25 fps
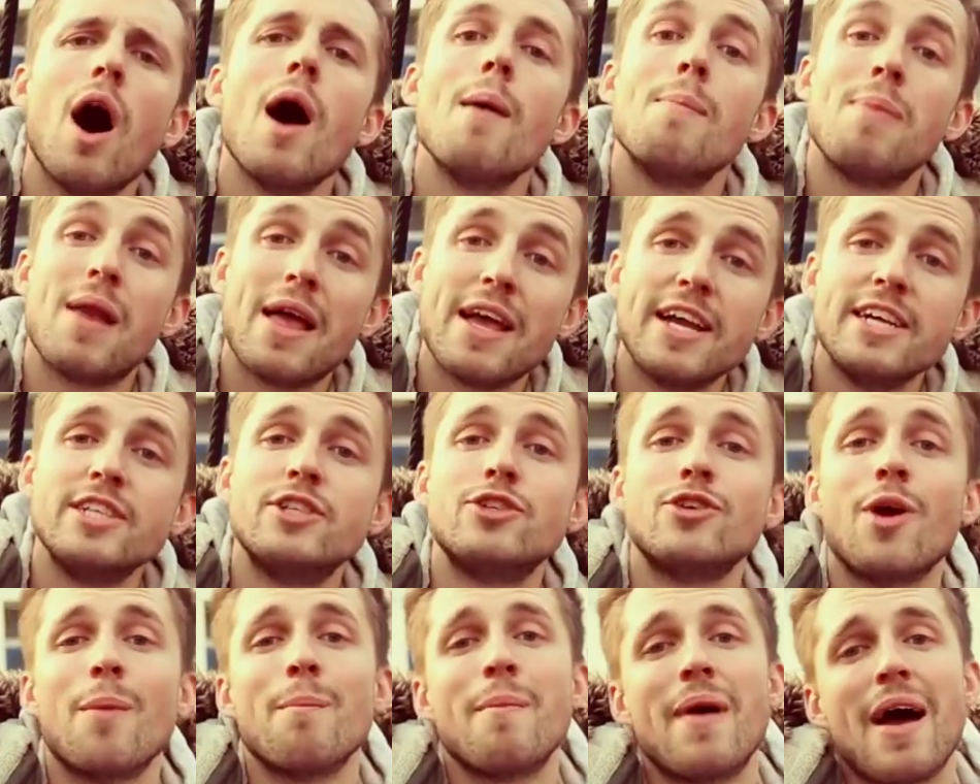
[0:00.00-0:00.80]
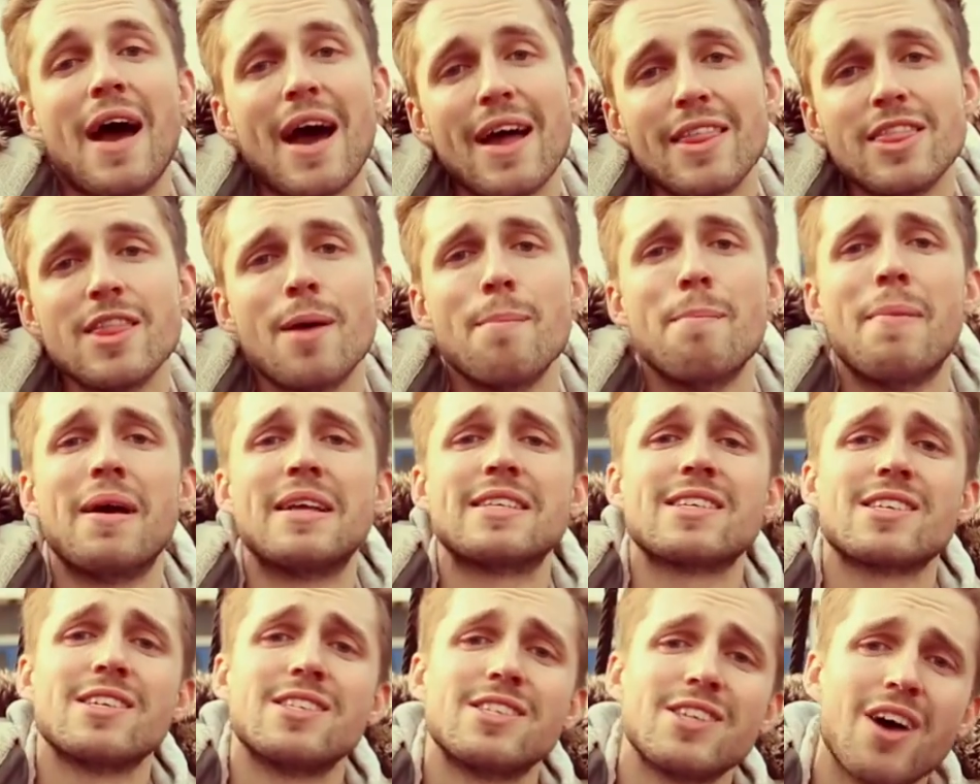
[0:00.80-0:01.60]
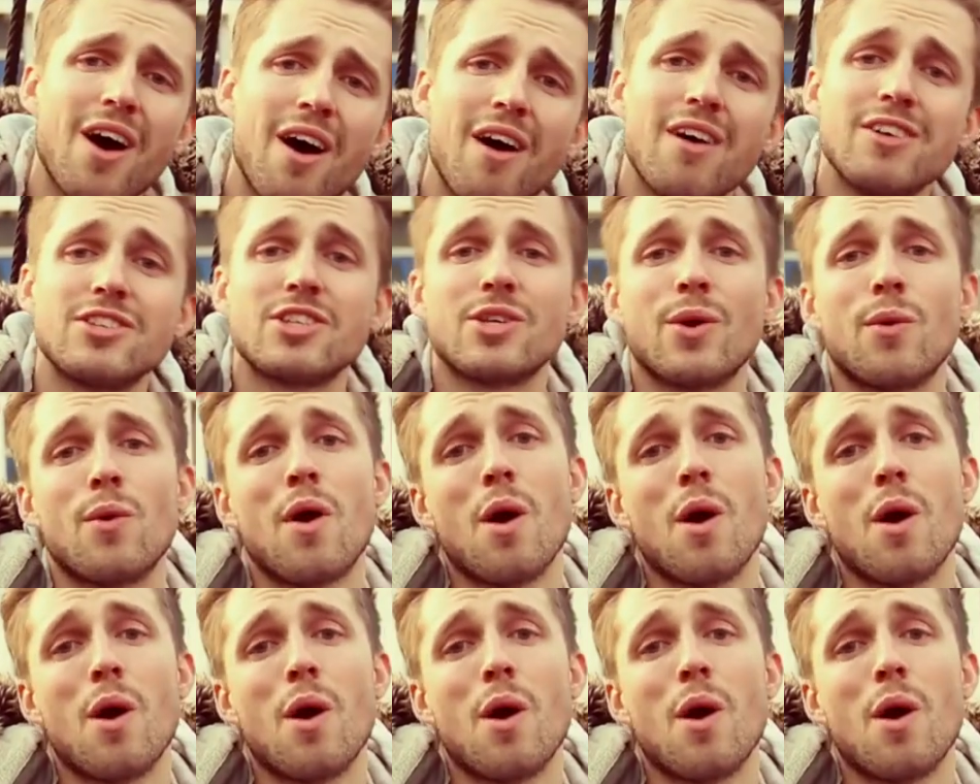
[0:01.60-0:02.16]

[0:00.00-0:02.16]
I play trumpet and the bass guitar, so